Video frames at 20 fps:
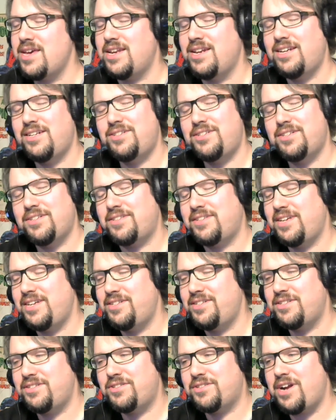and it's just it
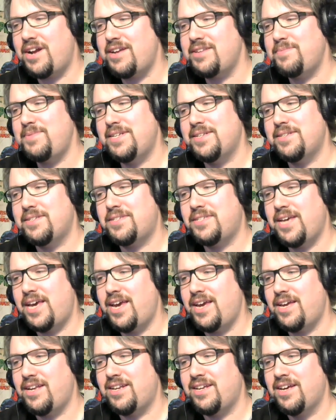just drives me
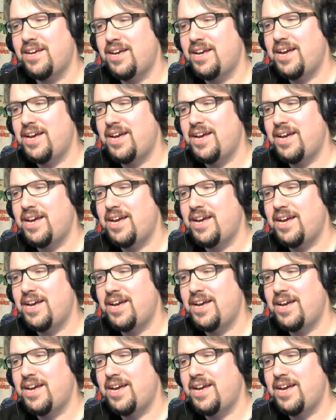insane.